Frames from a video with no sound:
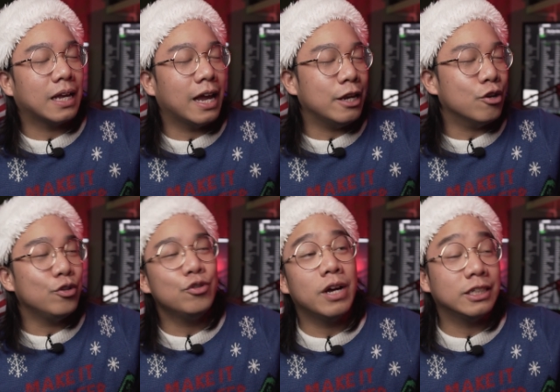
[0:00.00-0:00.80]
I
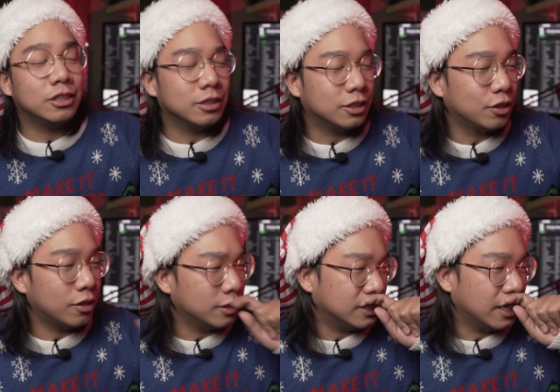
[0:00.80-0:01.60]
know you guys just
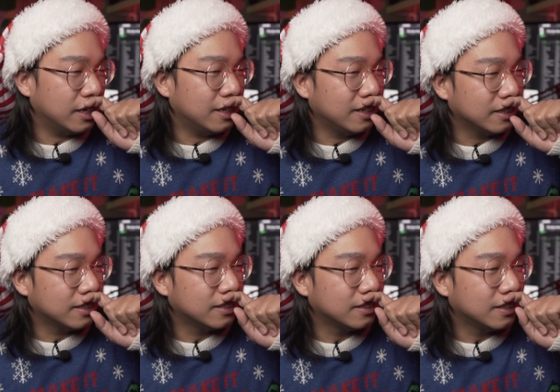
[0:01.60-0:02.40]
started dating,
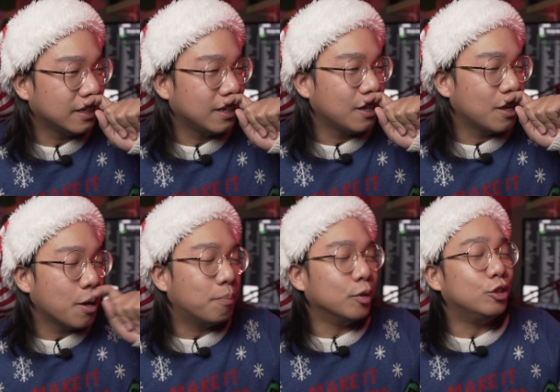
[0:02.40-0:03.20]

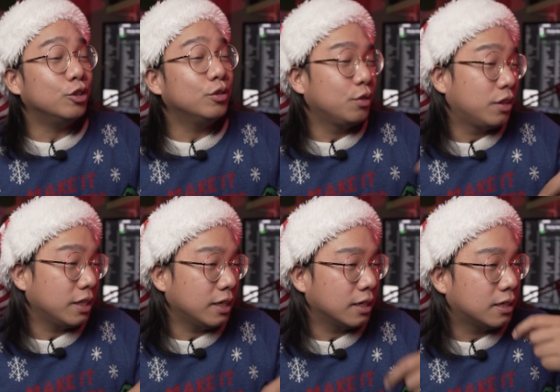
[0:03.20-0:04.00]
but do you
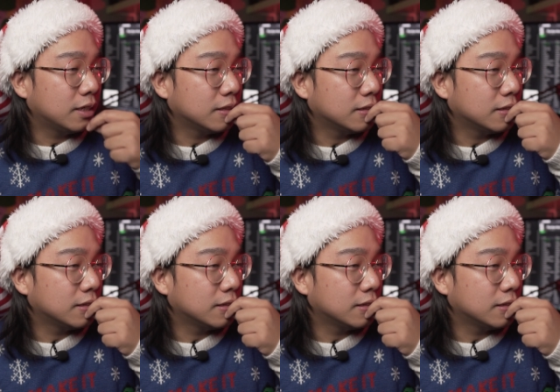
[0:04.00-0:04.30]
think